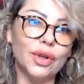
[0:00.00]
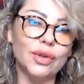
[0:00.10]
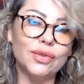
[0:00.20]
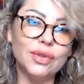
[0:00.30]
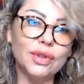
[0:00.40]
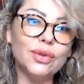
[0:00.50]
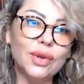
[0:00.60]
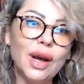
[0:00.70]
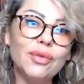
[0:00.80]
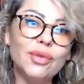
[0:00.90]
so that you
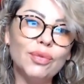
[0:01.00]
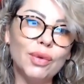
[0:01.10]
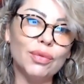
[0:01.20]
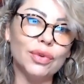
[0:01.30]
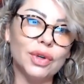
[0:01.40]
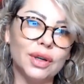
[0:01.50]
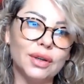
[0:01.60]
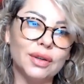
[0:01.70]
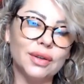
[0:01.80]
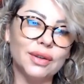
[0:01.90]
have a memory.
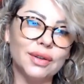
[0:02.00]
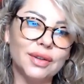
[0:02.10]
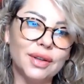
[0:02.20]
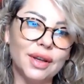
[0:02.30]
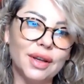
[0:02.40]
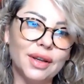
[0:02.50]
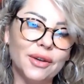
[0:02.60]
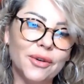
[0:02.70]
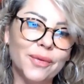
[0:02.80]
Okay?